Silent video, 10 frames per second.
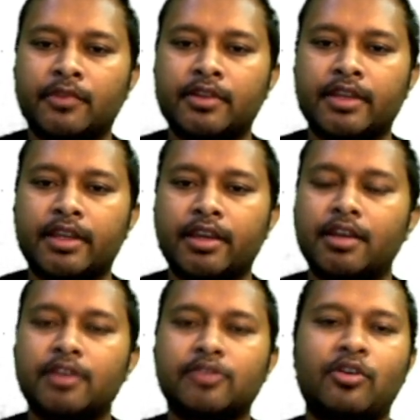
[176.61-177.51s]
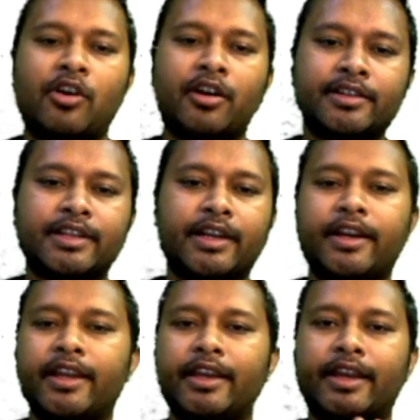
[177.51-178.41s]
Okay, so on
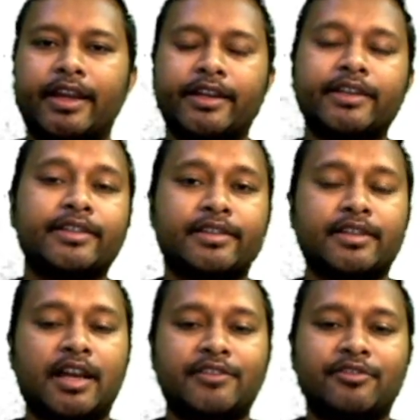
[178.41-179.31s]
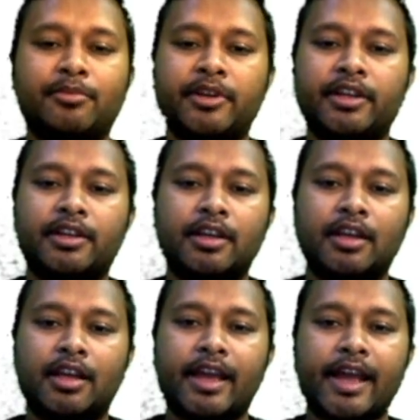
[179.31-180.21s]
Sunday analysis class will be done
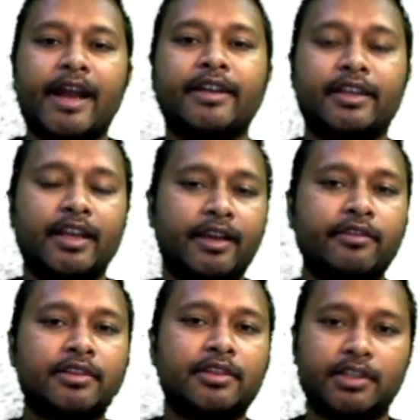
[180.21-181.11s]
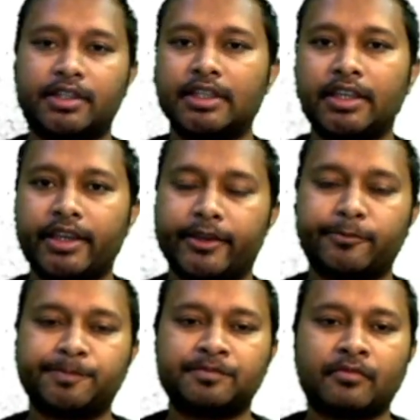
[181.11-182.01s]
at 11:30 a.m.
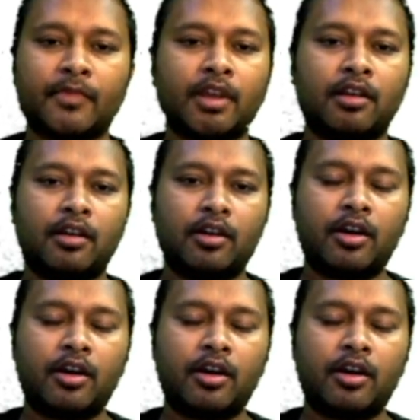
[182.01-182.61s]
All